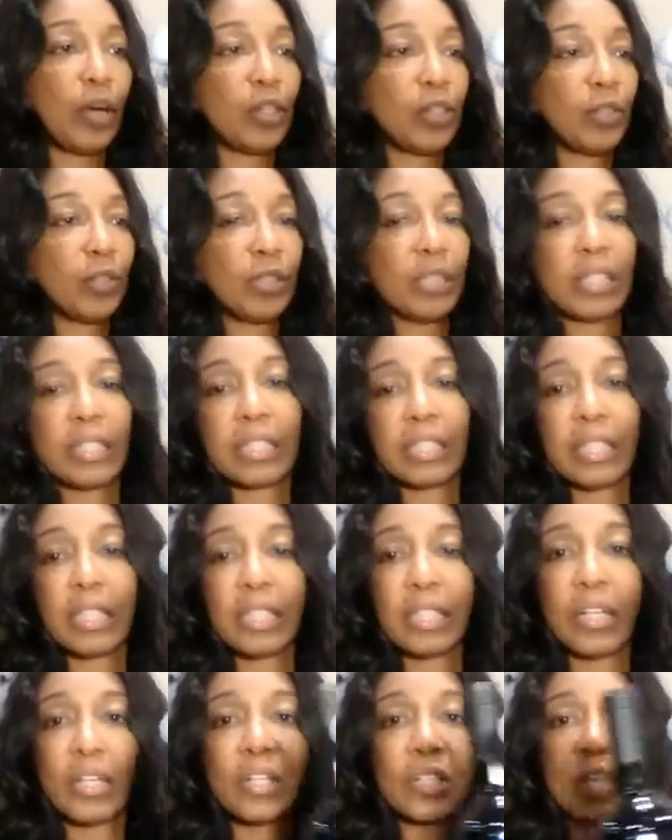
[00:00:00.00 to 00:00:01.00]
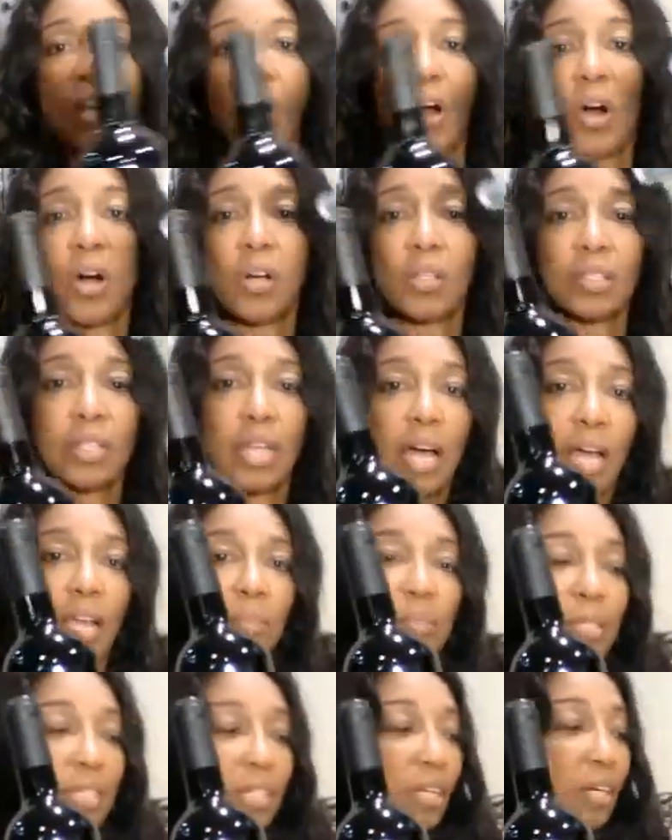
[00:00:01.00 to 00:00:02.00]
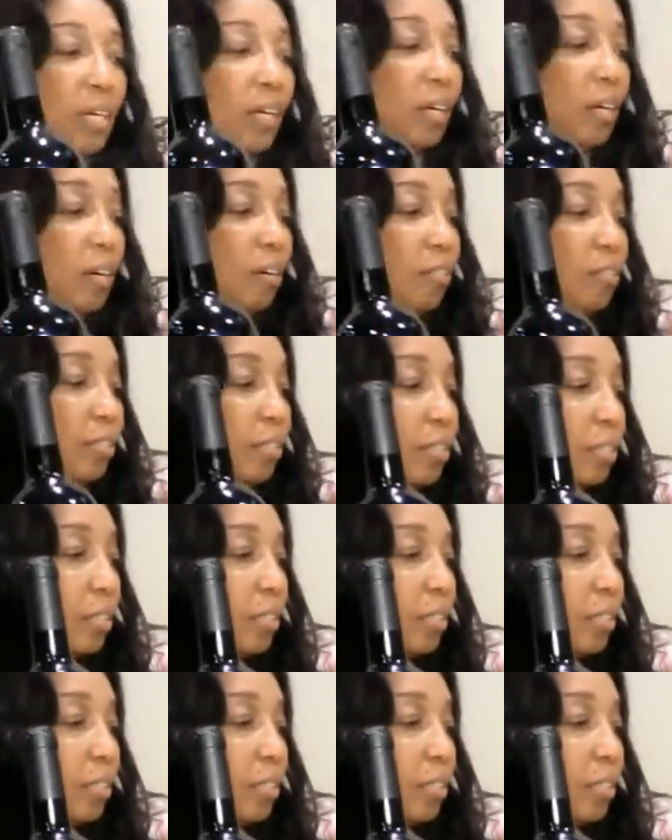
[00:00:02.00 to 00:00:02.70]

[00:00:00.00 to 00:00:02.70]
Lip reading: as you can see, there's all types of